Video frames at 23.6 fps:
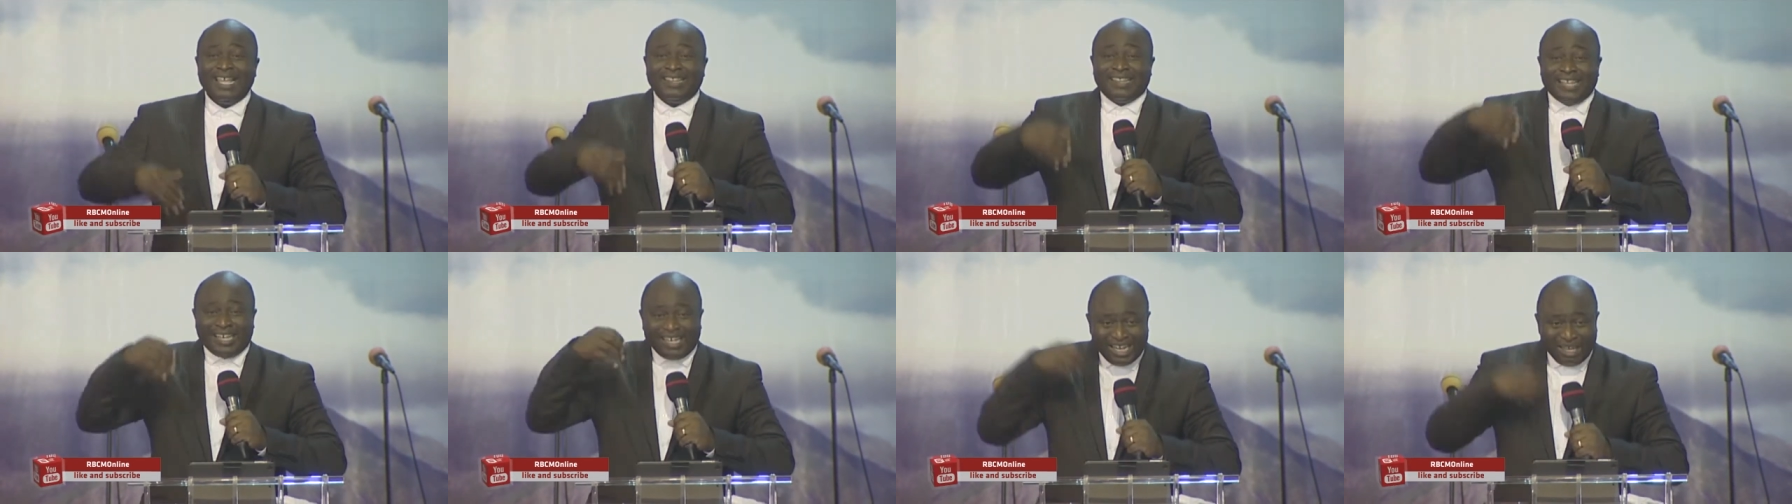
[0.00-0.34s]

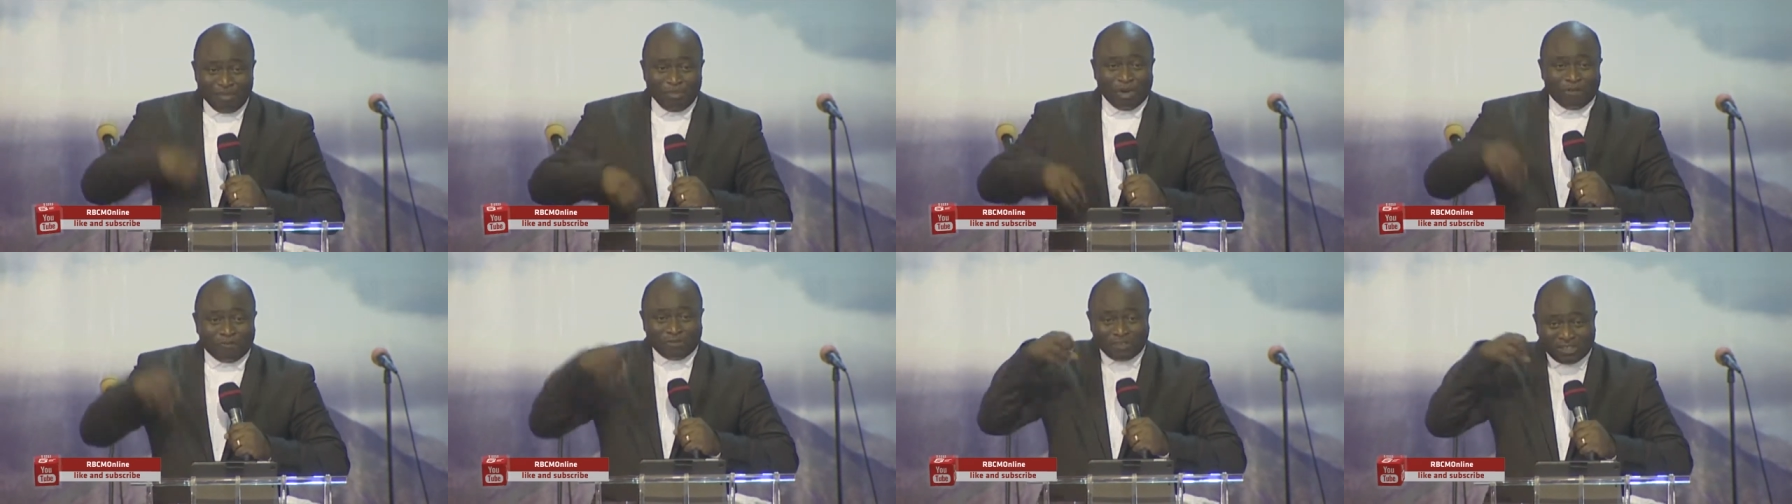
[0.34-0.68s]
the
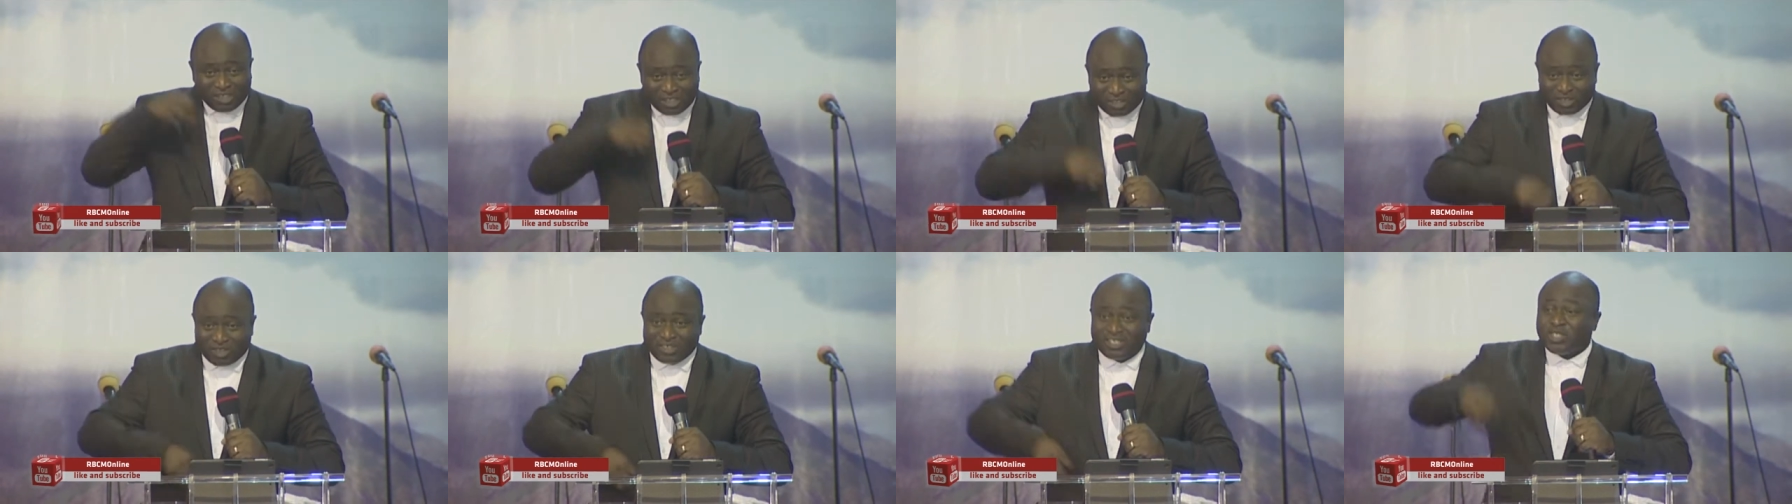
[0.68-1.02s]
name of
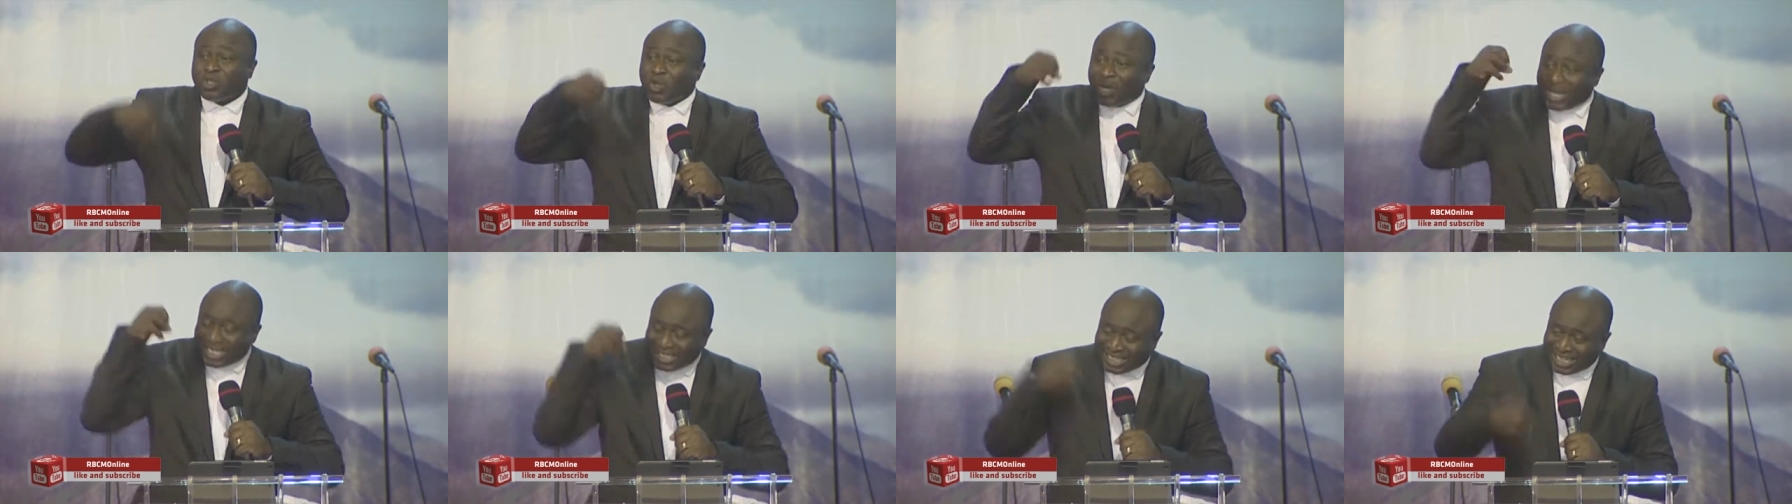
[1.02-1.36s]
Jesus
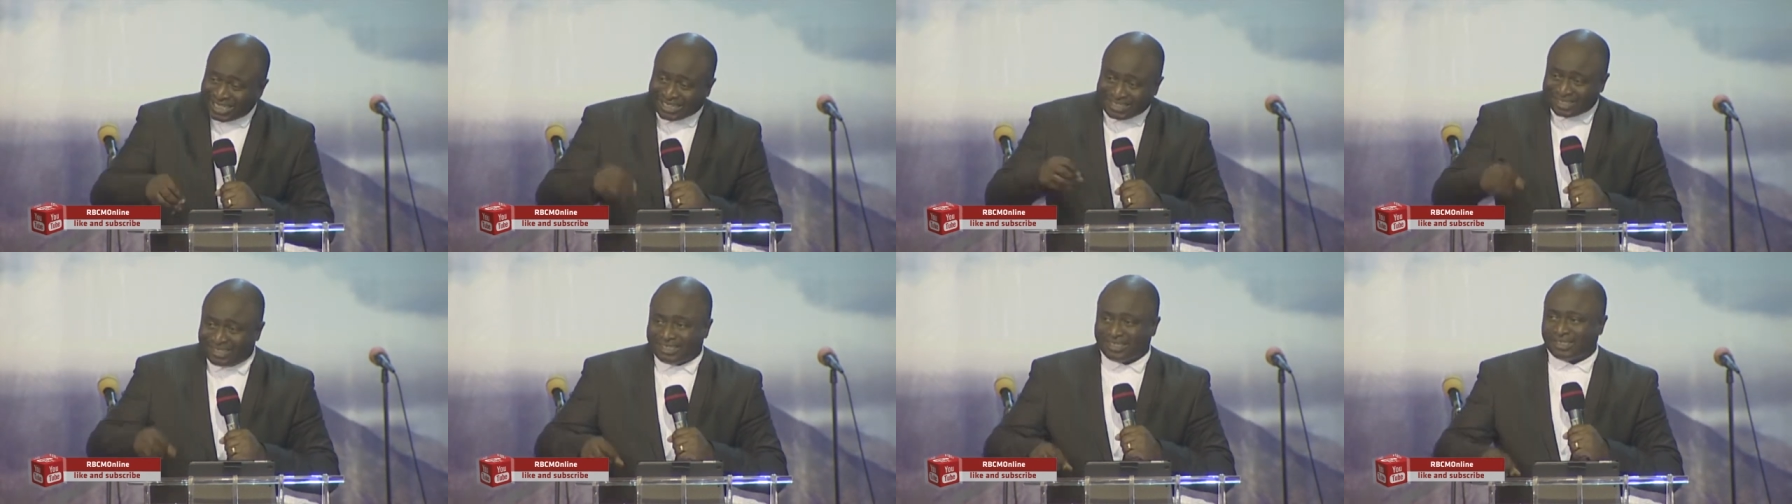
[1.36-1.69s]
is your
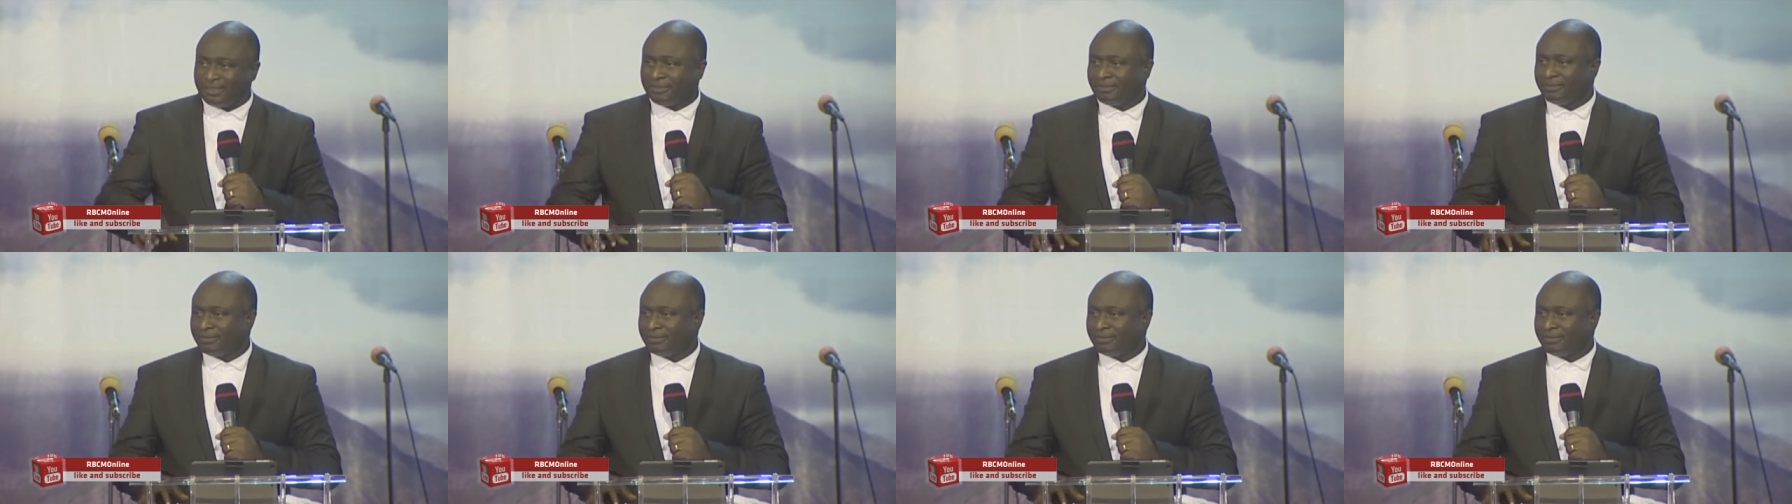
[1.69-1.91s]
identity.